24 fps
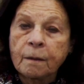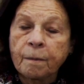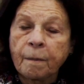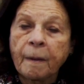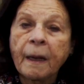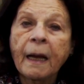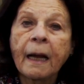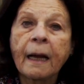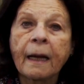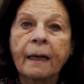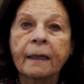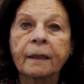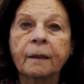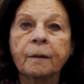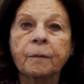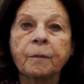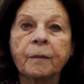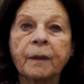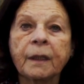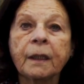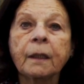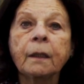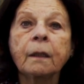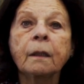behind
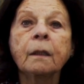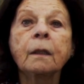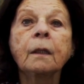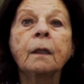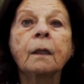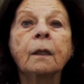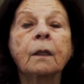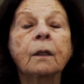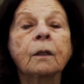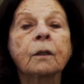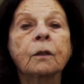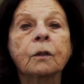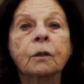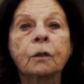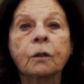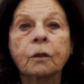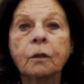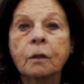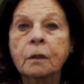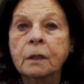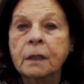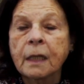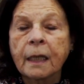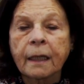me
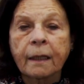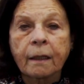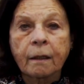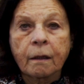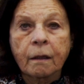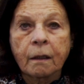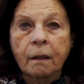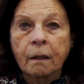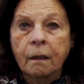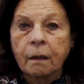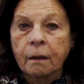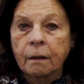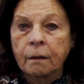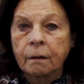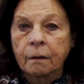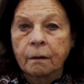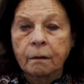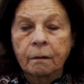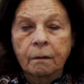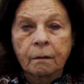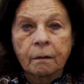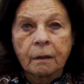looks like a theater